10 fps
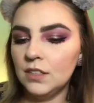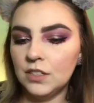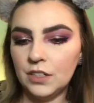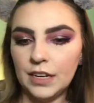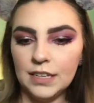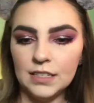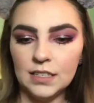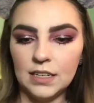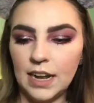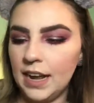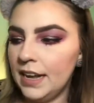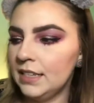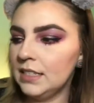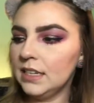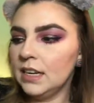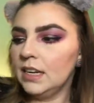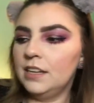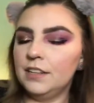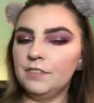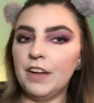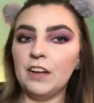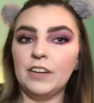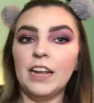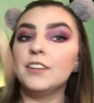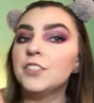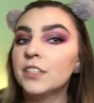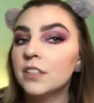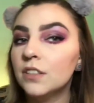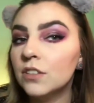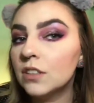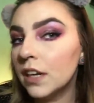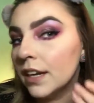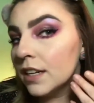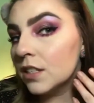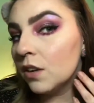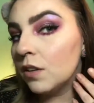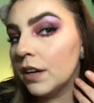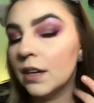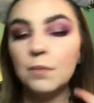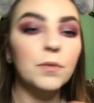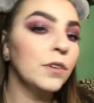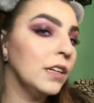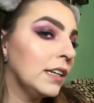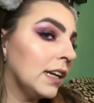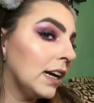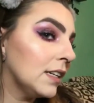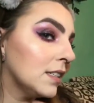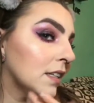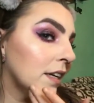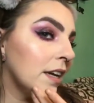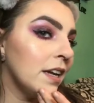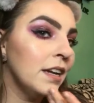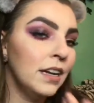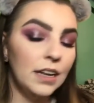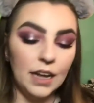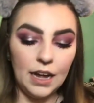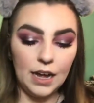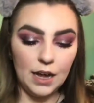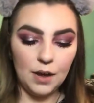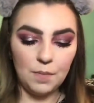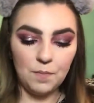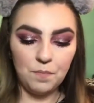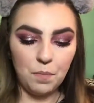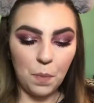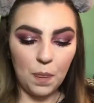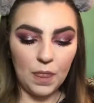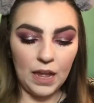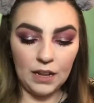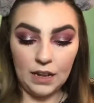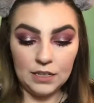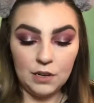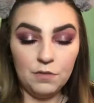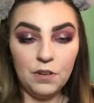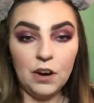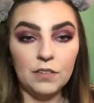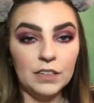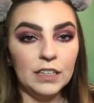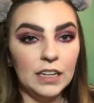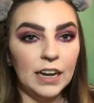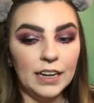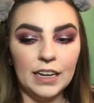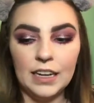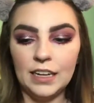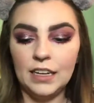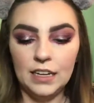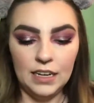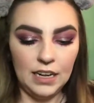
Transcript: So that's that. The foundation looks like it's holding up really nicely. So far I really like it.